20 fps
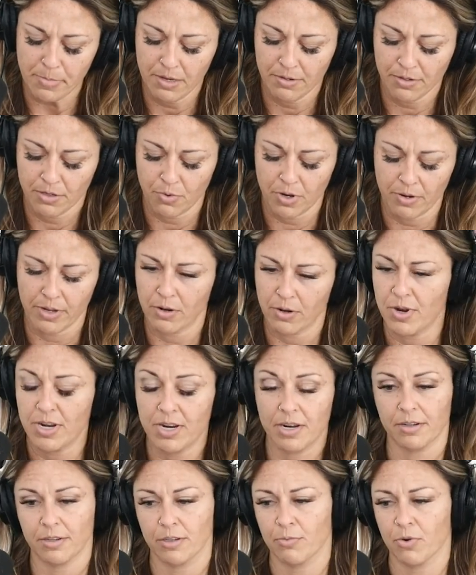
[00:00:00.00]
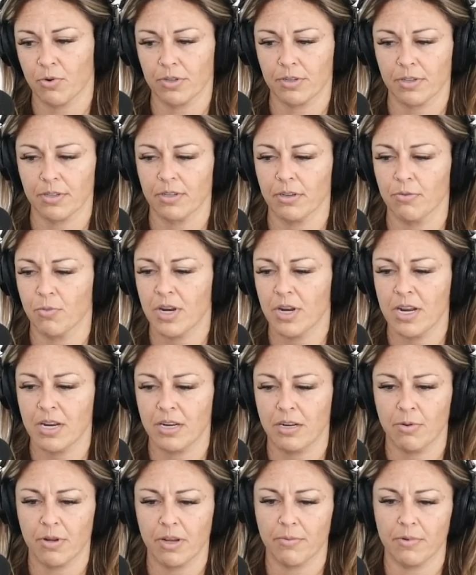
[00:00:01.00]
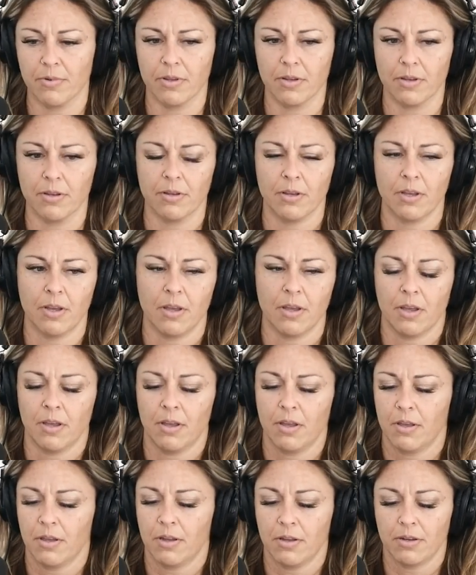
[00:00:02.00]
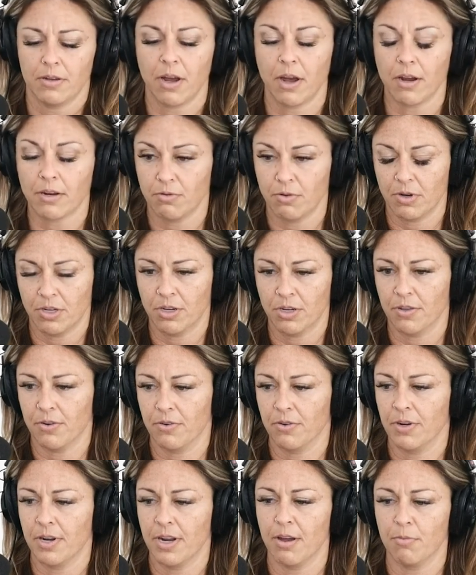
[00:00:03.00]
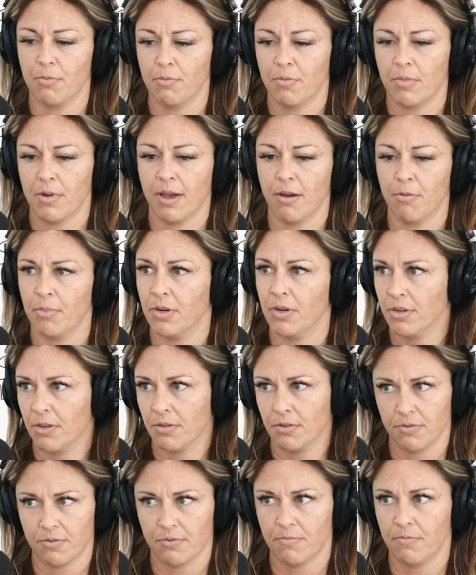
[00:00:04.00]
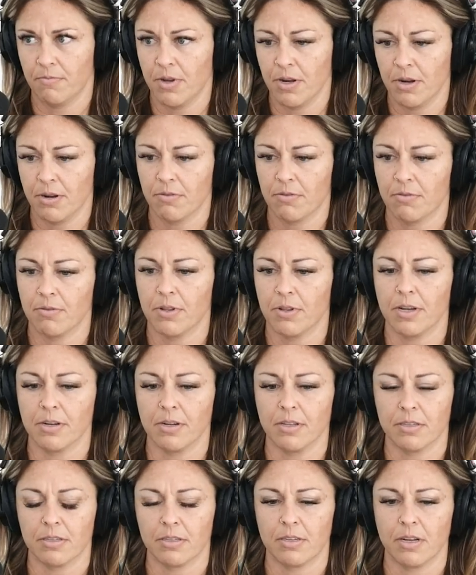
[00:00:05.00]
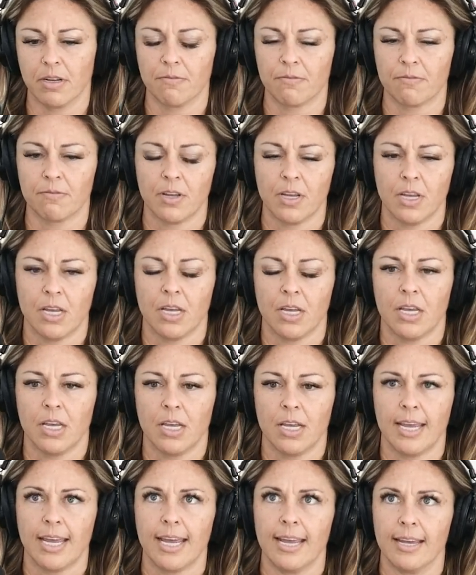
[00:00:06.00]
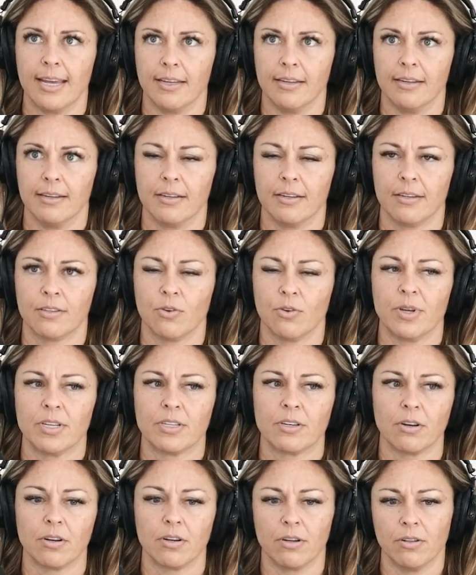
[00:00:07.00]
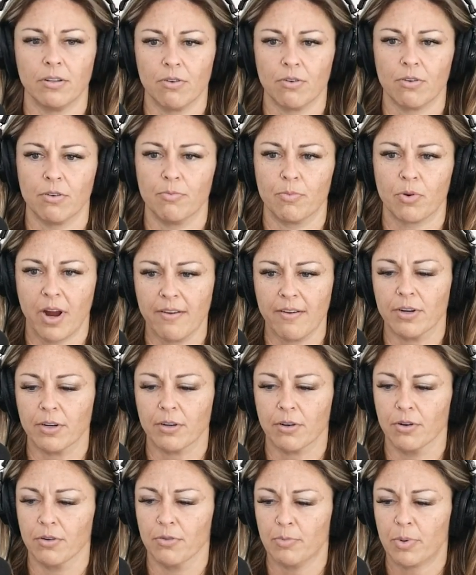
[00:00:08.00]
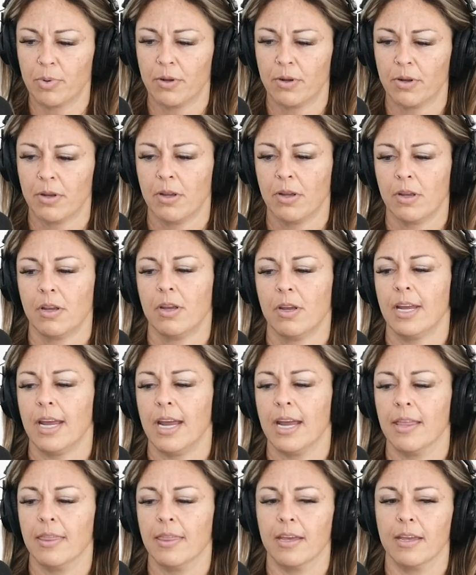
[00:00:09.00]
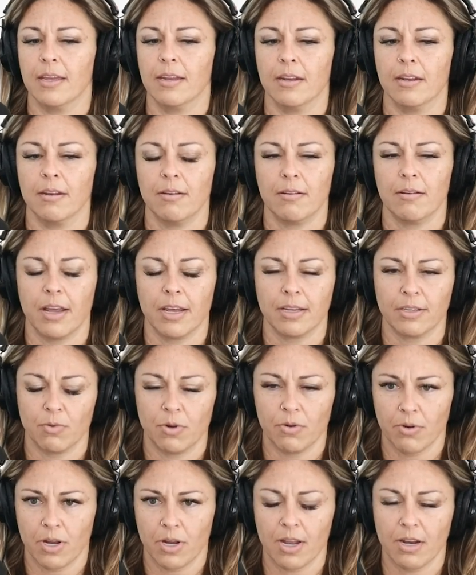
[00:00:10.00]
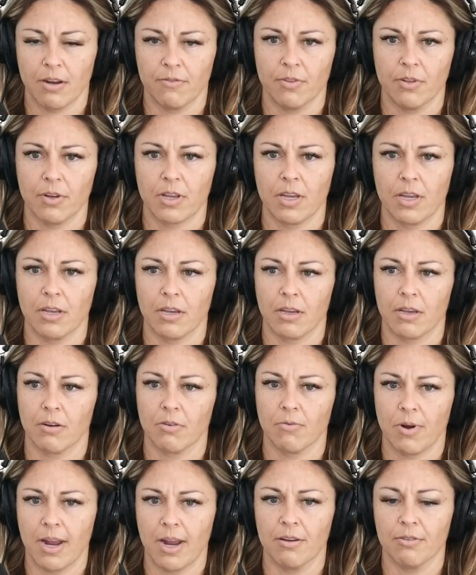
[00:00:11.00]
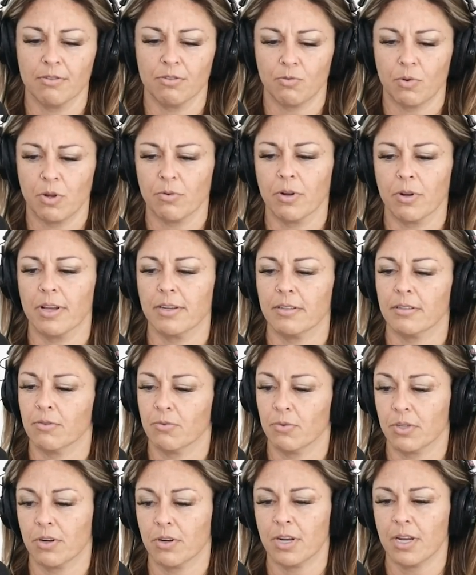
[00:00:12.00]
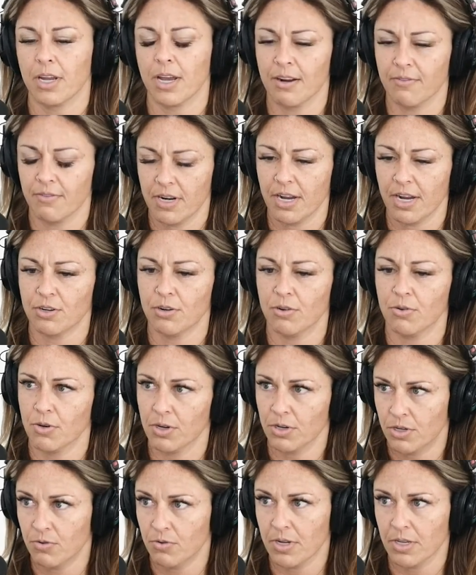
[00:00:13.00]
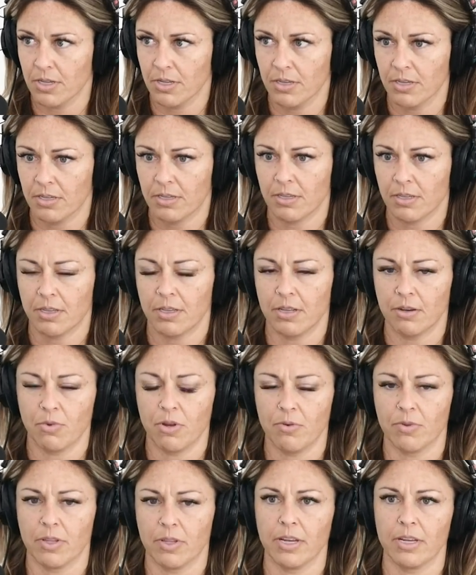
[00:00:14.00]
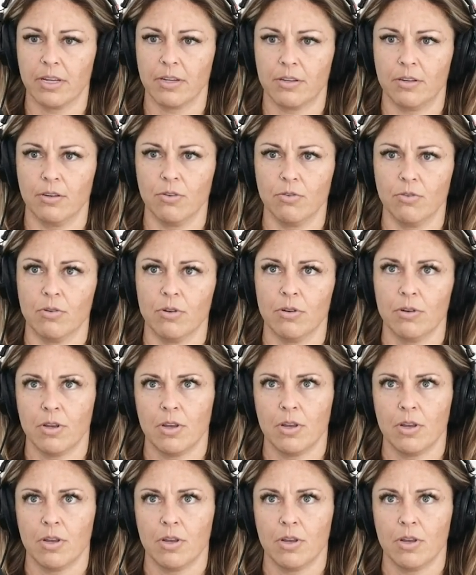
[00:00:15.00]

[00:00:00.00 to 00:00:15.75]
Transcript: so we were like, we need a support system. We need to be able to talk to each other and help help each other, you know, through a lot of this stuff. And so we started a local private group. And then as we were kind of looking around, we realized there was already kind of a national org doing this that we would like to